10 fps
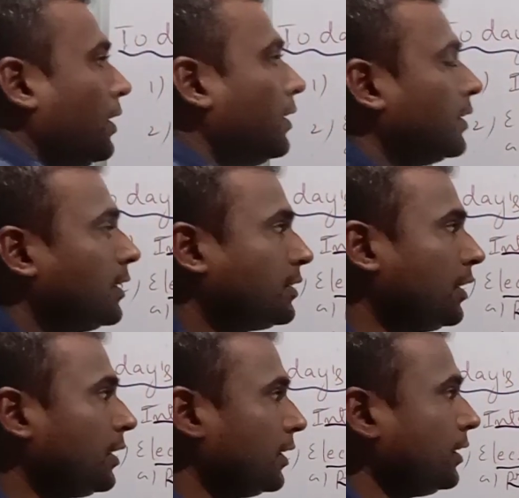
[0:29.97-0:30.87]
Dear
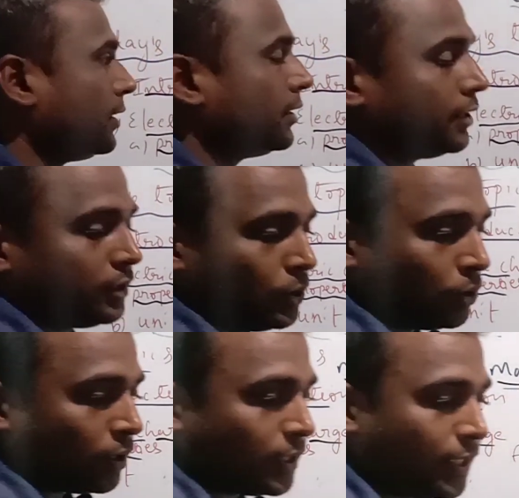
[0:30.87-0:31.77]
children, you
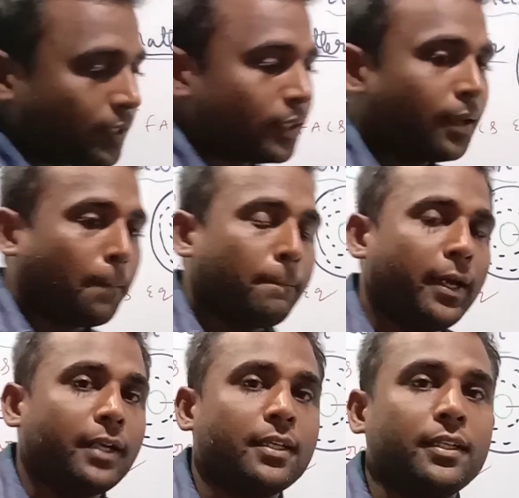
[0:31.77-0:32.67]
know that
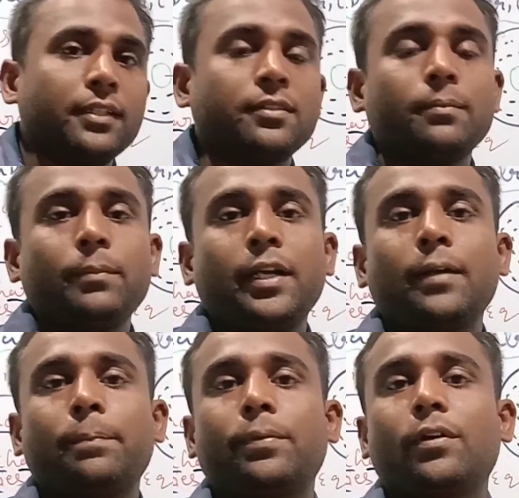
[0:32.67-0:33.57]
matter is made
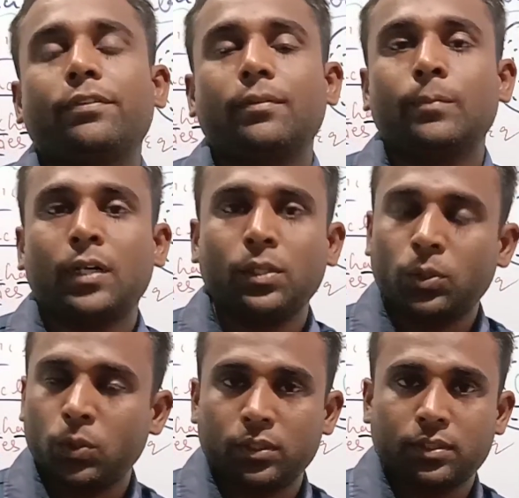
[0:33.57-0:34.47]
up of
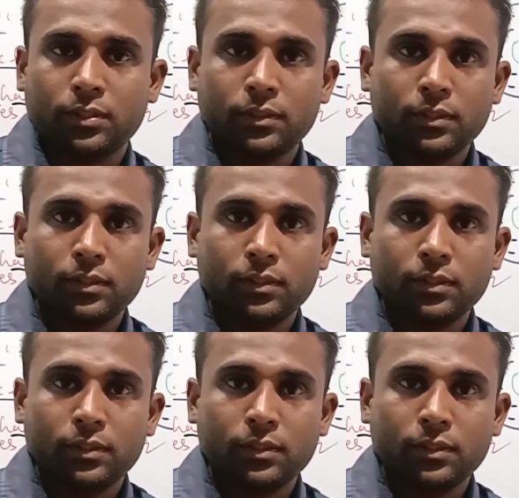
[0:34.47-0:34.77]
molecules.